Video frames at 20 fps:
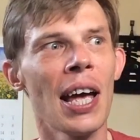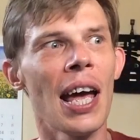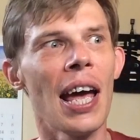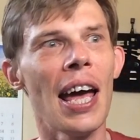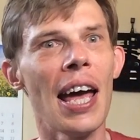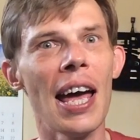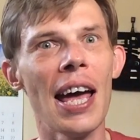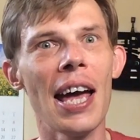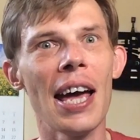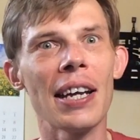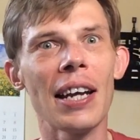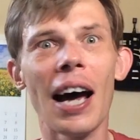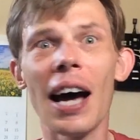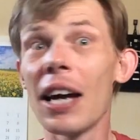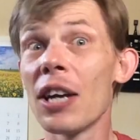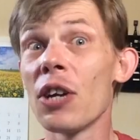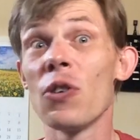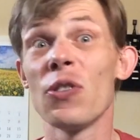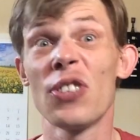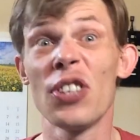and
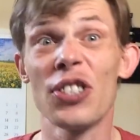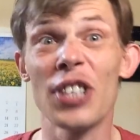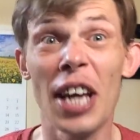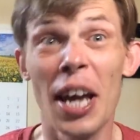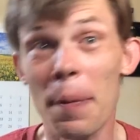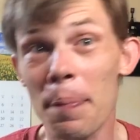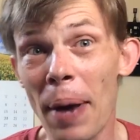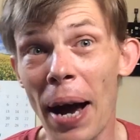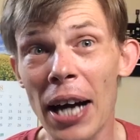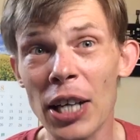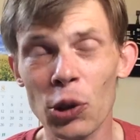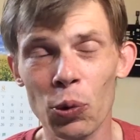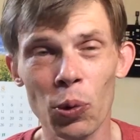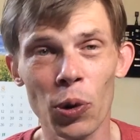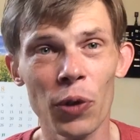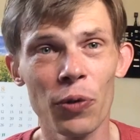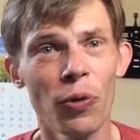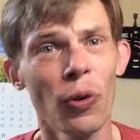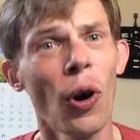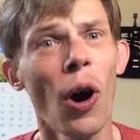I use the same
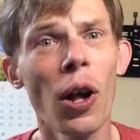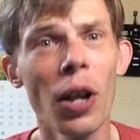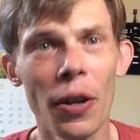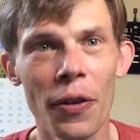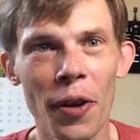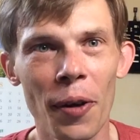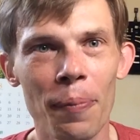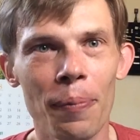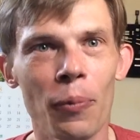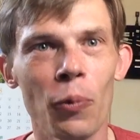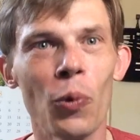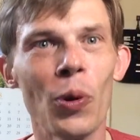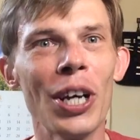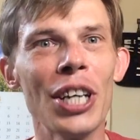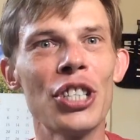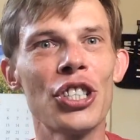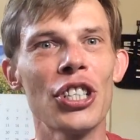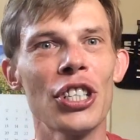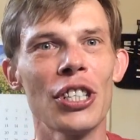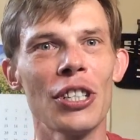password for all of them,
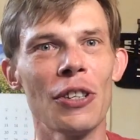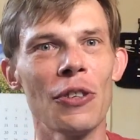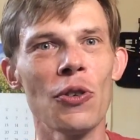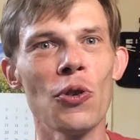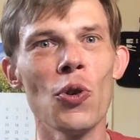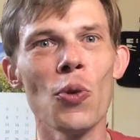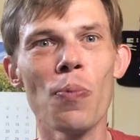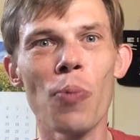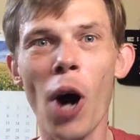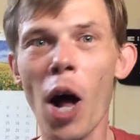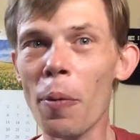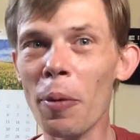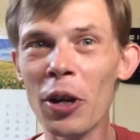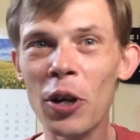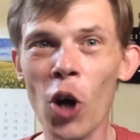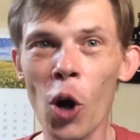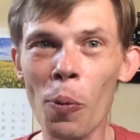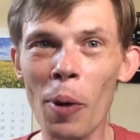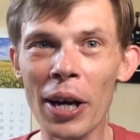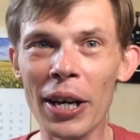which you probably
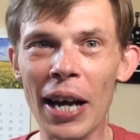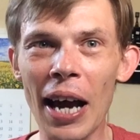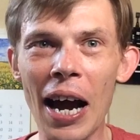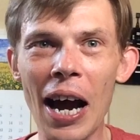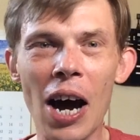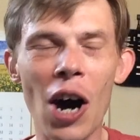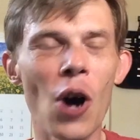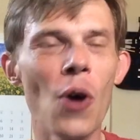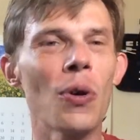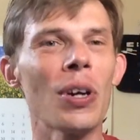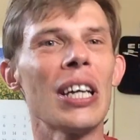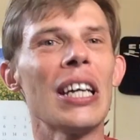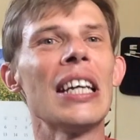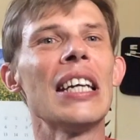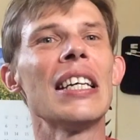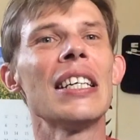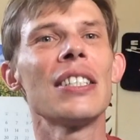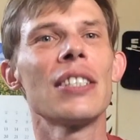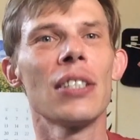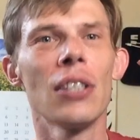know by now
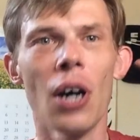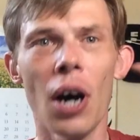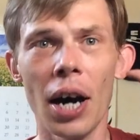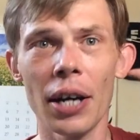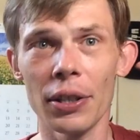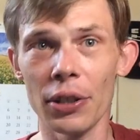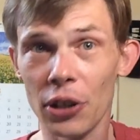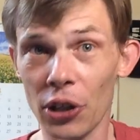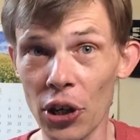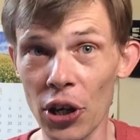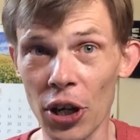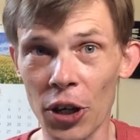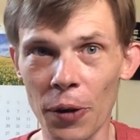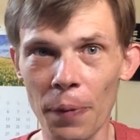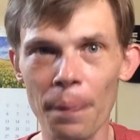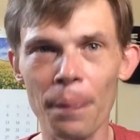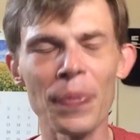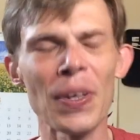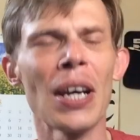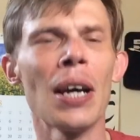is not good.
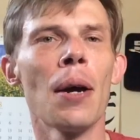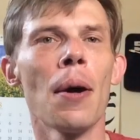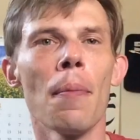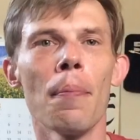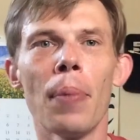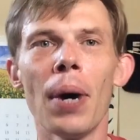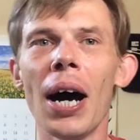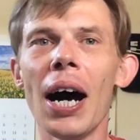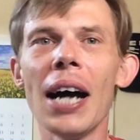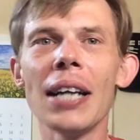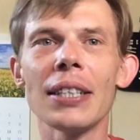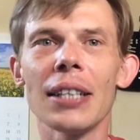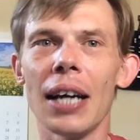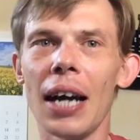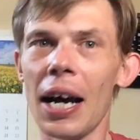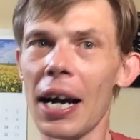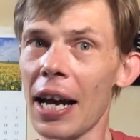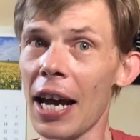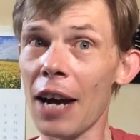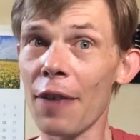But
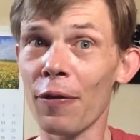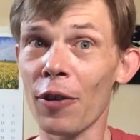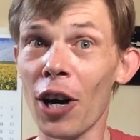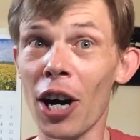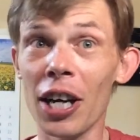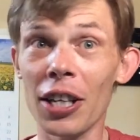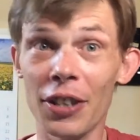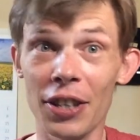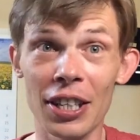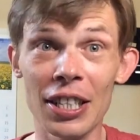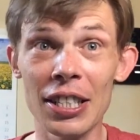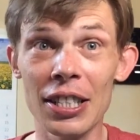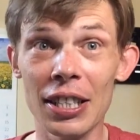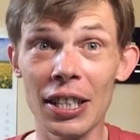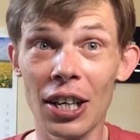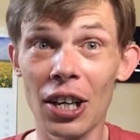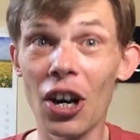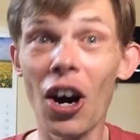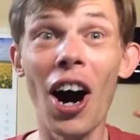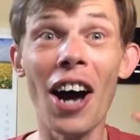I have
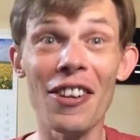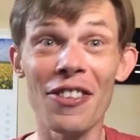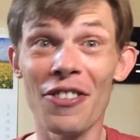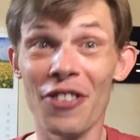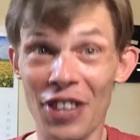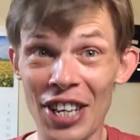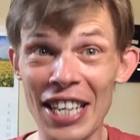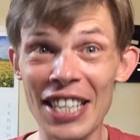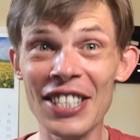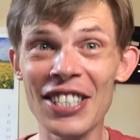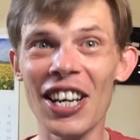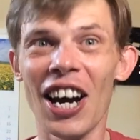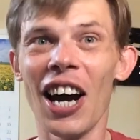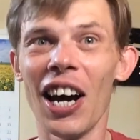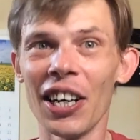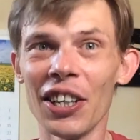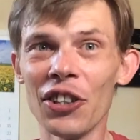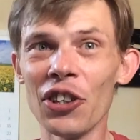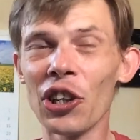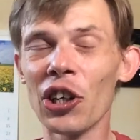gotten this
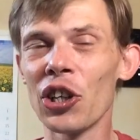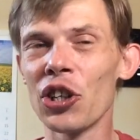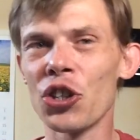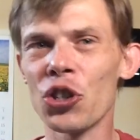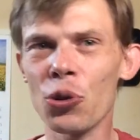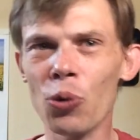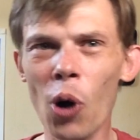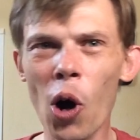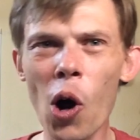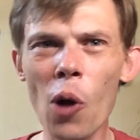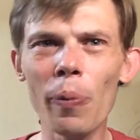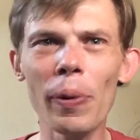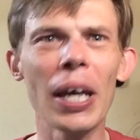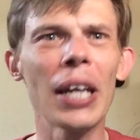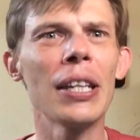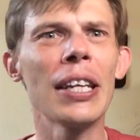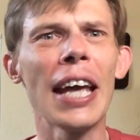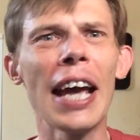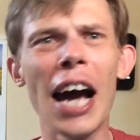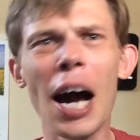under control,
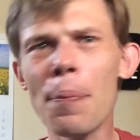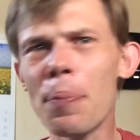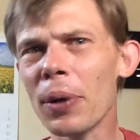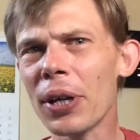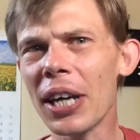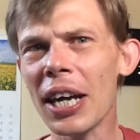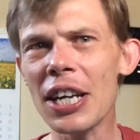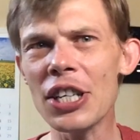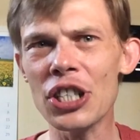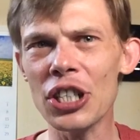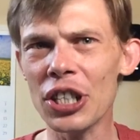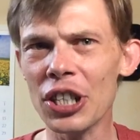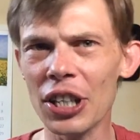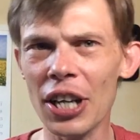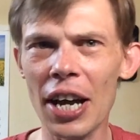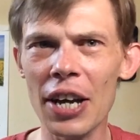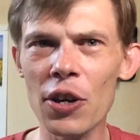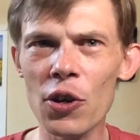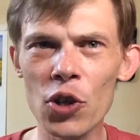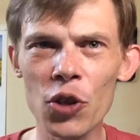and the application
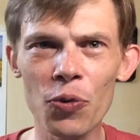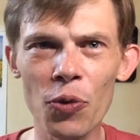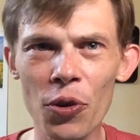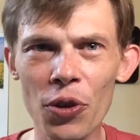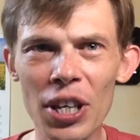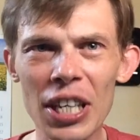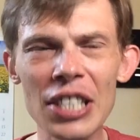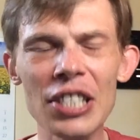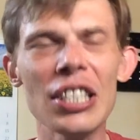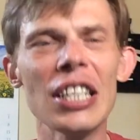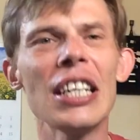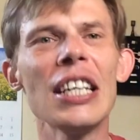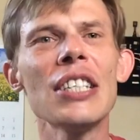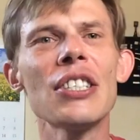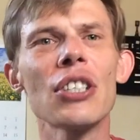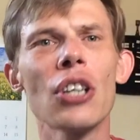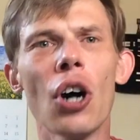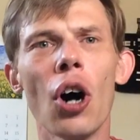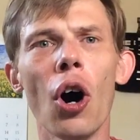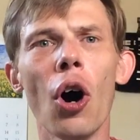that I use for this
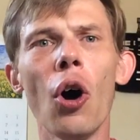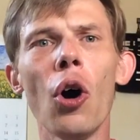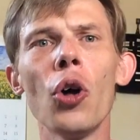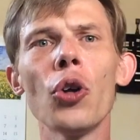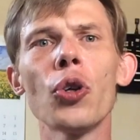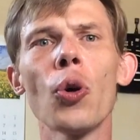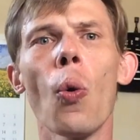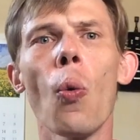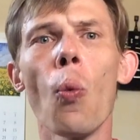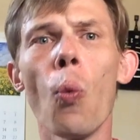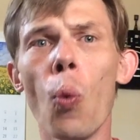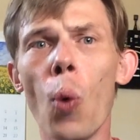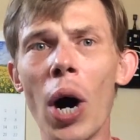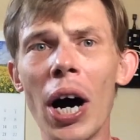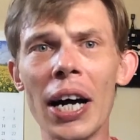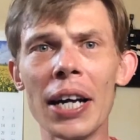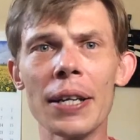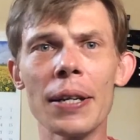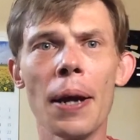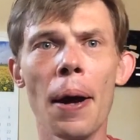is called
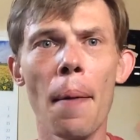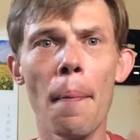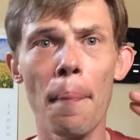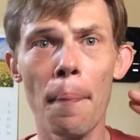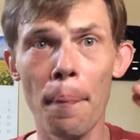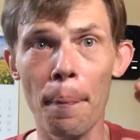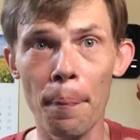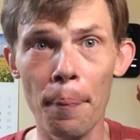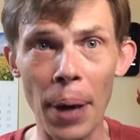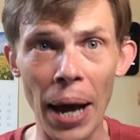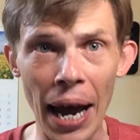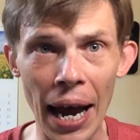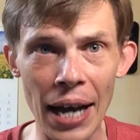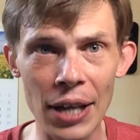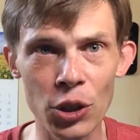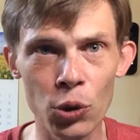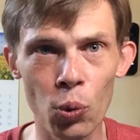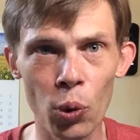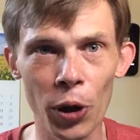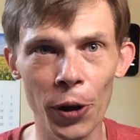
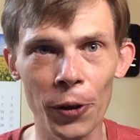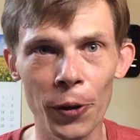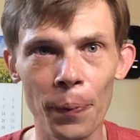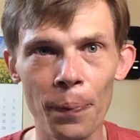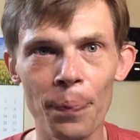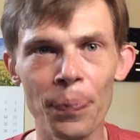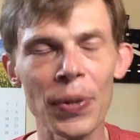1Password.